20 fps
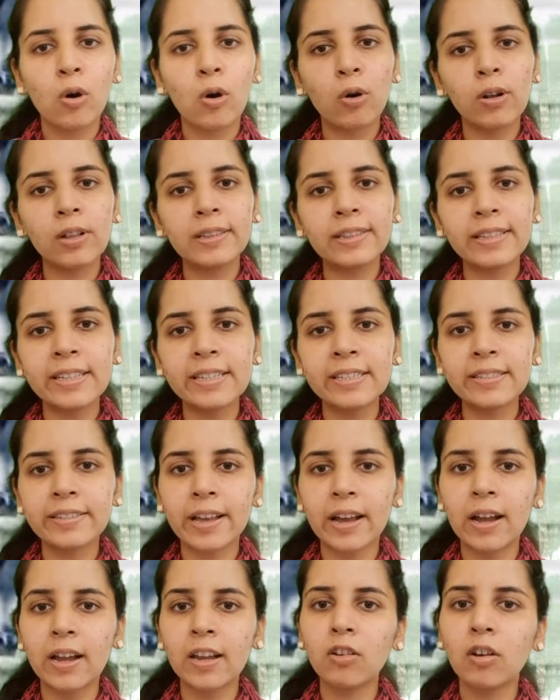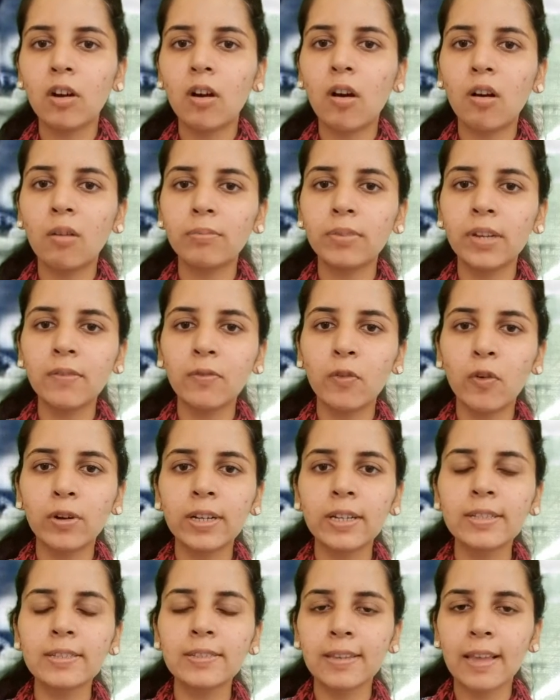all these are
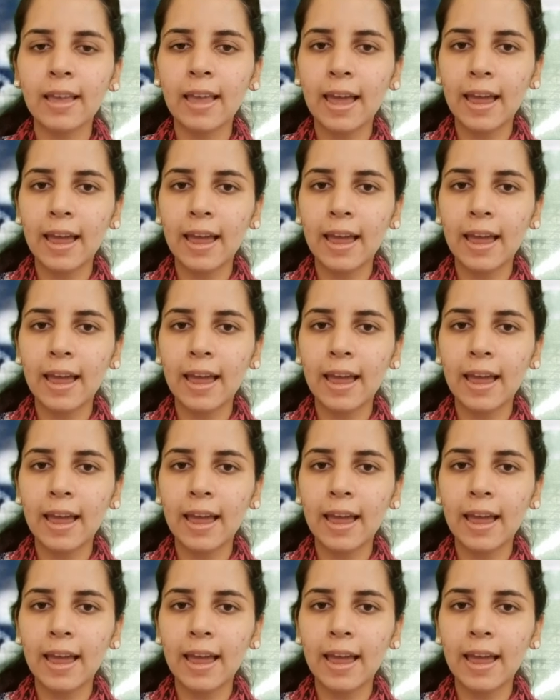omnivorous